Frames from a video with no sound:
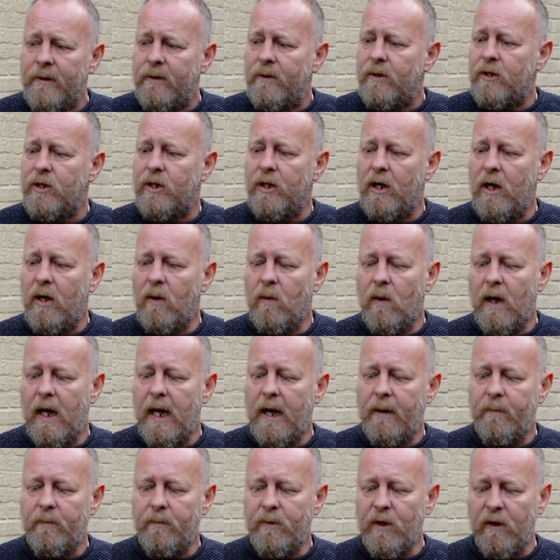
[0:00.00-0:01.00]

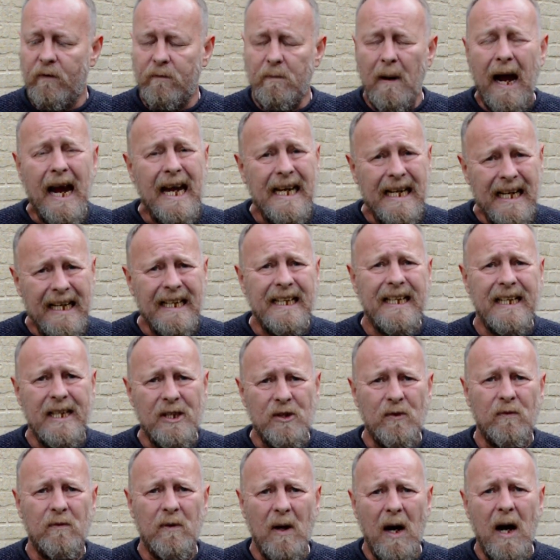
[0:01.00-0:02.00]
So you've made it
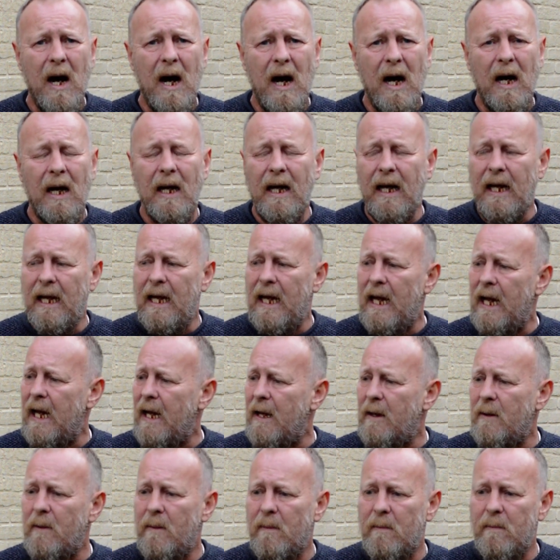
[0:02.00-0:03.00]
this far,
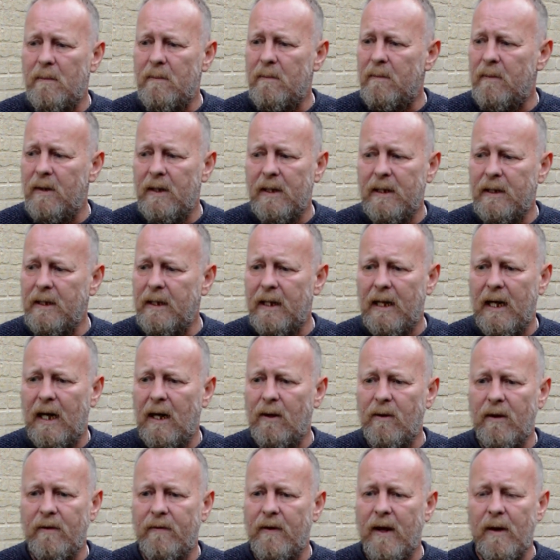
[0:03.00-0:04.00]
and you
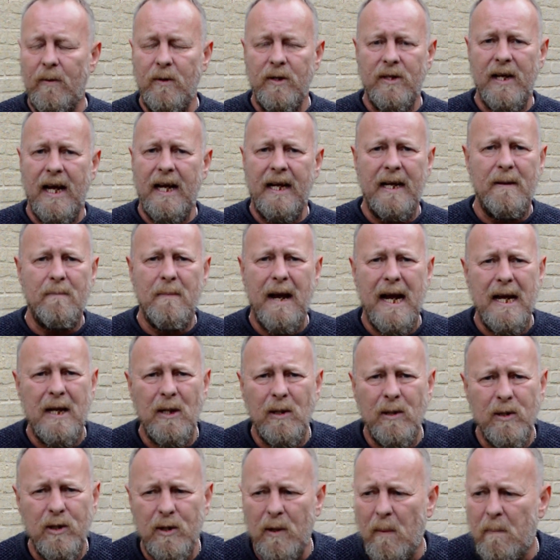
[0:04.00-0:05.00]
know, if there was any
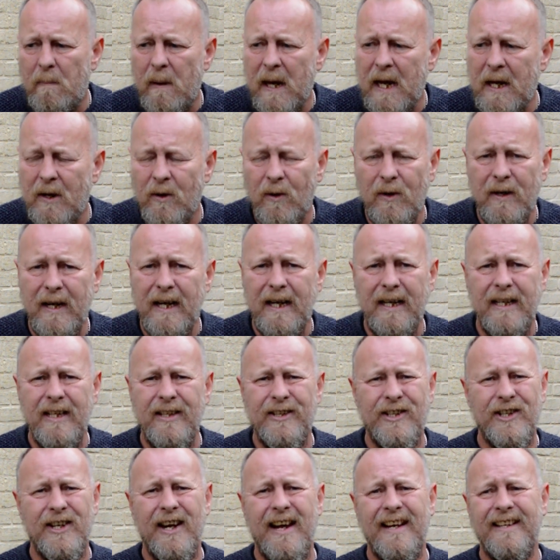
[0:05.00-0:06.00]
medals to pin on any
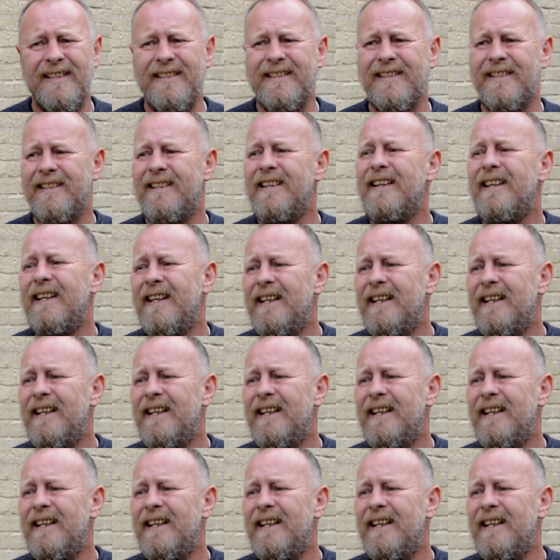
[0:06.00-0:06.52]
chests,